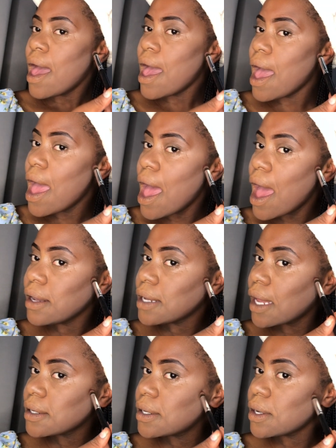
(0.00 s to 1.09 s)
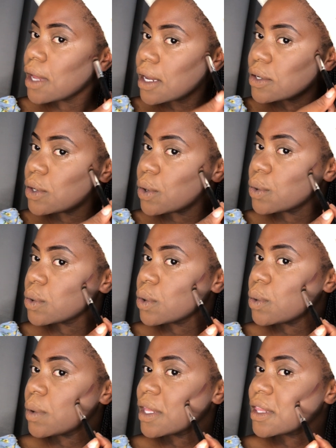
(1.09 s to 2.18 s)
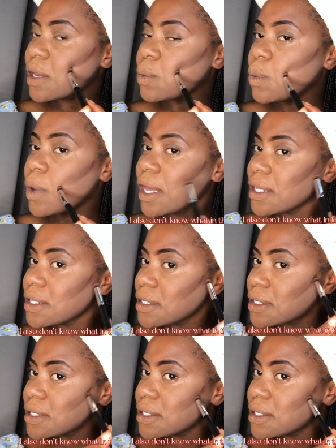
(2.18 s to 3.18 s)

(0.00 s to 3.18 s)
I don't know where that went.